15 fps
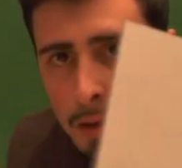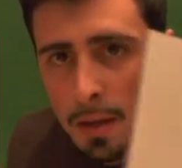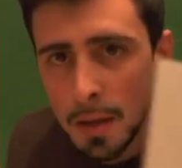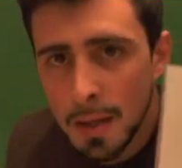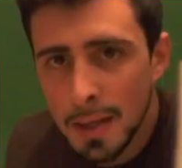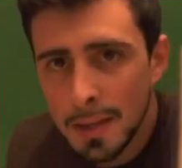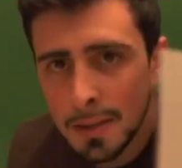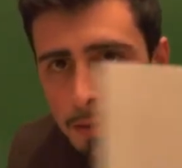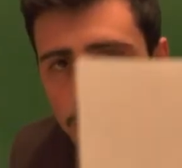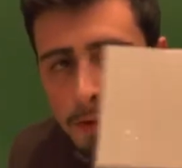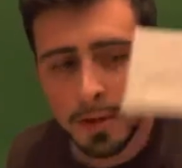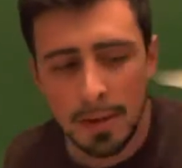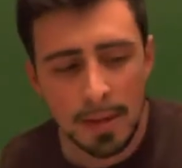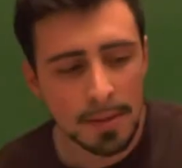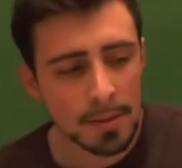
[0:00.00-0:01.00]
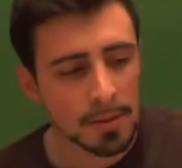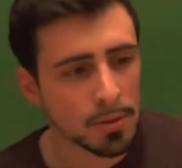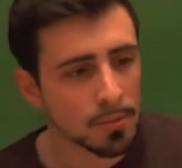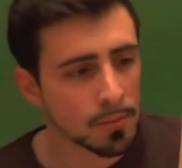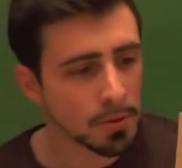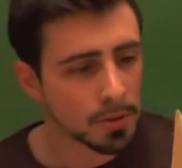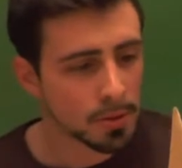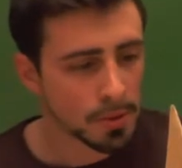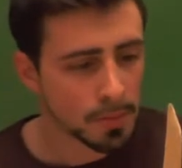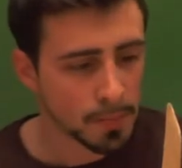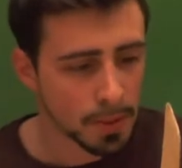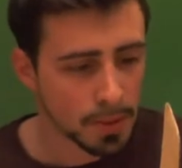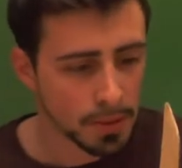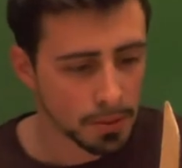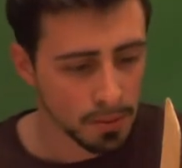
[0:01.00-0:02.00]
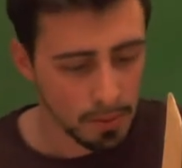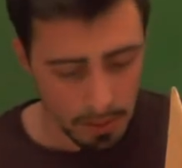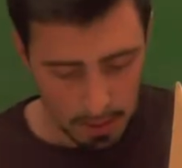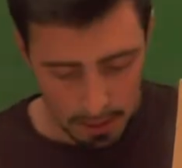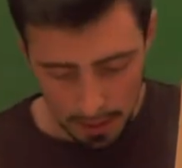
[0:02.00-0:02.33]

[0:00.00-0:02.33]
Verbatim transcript: I don't think that's too much special.